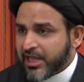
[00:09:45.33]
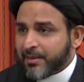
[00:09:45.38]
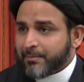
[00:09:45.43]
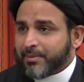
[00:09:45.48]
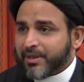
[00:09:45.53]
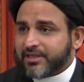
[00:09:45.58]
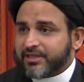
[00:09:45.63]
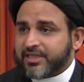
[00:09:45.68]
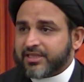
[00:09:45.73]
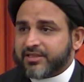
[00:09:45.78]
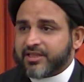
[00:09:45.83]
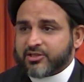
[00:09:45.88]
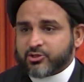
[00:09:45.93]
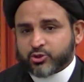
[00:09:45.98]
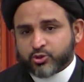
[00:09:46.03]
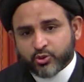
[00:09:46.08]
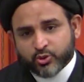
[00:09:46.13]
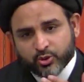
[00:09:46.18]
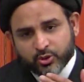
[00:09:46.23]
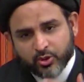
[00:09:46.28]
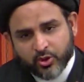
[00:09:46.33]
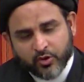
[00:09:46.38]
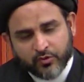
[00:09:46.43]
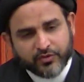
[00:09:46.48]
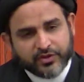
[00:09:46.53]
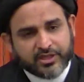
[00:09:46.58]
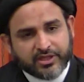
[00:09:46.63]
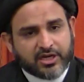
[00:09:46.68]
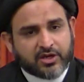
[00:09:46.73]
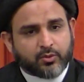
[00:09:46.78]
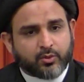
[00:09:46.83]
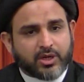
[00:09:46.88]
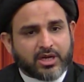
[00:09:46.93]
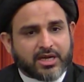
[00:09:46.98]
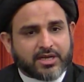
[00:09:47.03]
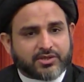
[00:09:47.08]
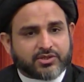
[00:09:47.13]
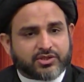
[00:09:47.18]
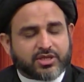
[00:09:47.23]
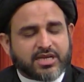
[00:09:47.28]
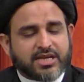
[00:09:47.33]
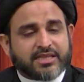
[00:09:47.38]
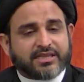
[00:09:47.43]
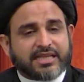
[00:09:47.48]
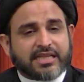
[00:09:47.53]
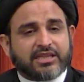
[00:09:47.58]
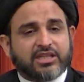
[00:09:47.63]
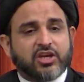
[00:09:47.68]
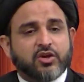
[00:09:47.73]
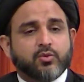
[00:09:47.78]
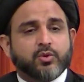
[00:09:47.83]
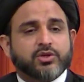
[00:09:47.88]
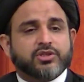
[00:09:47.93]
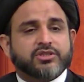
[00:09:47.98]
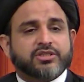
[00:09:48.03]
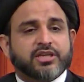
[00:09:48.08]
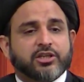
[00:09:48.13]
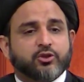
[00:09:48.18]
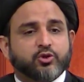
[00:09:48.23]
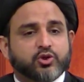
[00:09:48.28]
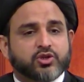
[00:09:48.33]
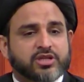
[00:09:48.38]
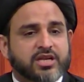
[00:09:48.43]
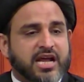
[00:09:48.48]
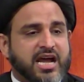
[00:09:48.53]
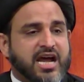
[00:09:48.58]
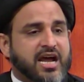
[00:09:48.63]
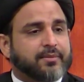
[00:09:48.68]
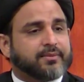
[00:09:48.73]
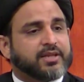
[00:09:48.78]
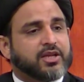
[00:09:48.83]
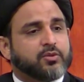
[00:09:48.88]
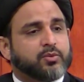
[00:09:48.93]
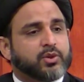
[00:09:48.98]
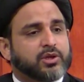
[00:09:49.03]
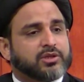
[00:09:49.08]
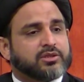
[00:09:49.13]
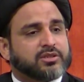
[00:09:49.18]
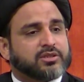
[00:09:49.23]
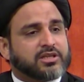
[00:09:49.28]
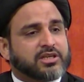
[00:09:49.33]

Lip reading: But the dastur over there was that they would say dushnam, they would